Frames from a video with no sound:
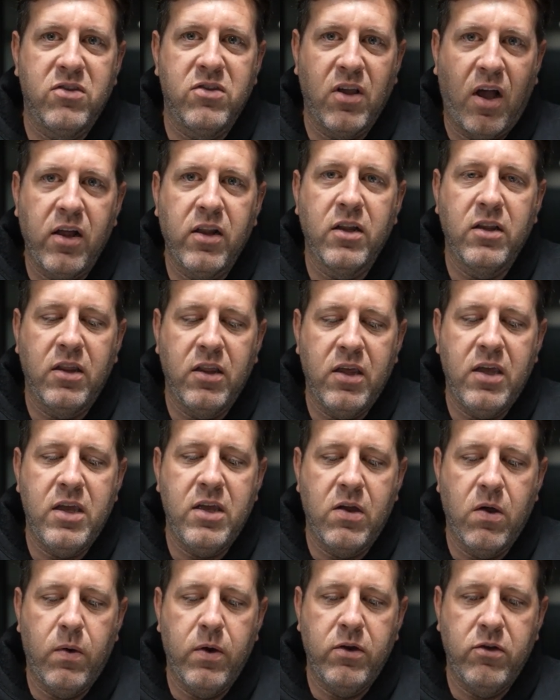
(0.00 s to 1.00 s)
solidly
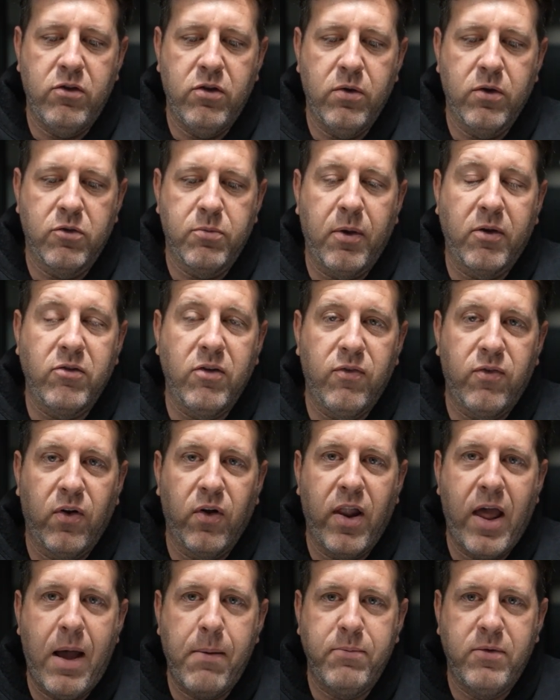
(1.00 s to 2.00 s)
going to, especially for a
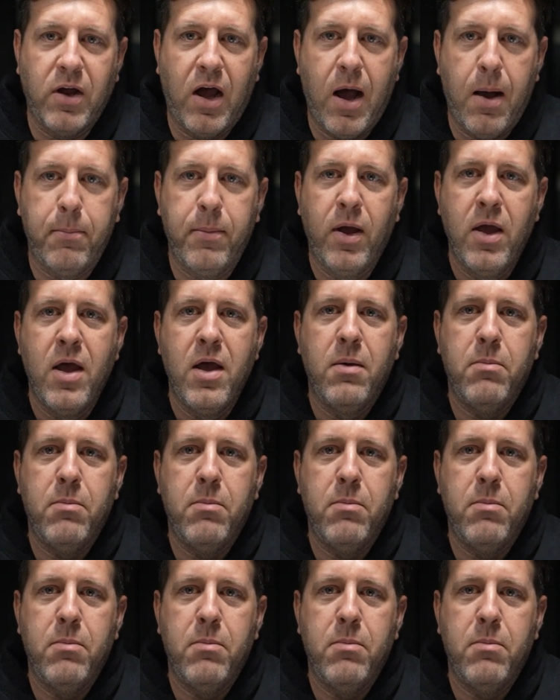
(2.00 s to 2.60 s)
laptop,